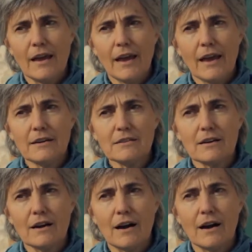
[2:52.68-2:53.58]
And
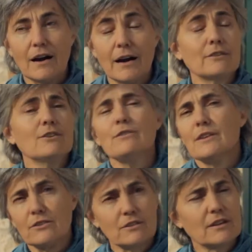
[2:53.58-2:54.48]
I don't know the
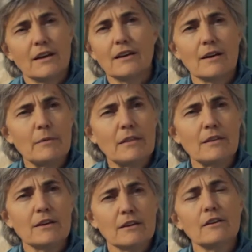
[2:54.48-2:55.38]
answer to that. I've been
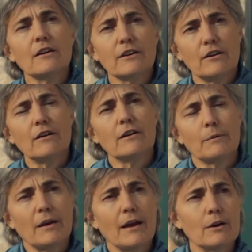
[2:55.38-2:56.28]
thinking long and hard
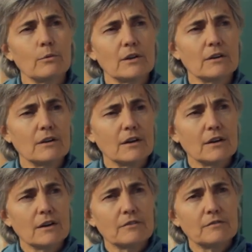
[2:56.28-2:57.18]
about how we
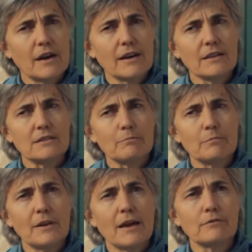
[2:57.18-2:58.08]
finance
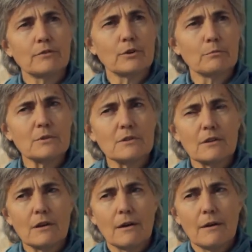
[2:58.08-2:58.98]
platforms
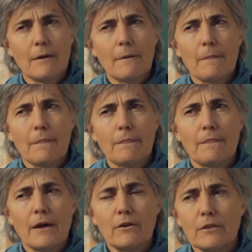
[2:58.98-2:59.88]

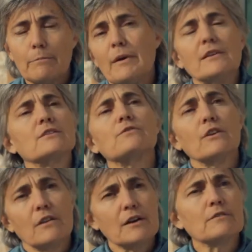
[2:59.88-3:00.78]
that are the basis for a
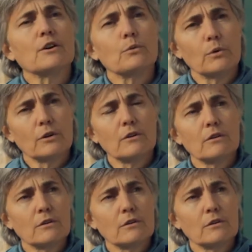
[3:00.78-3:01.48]
lot of our work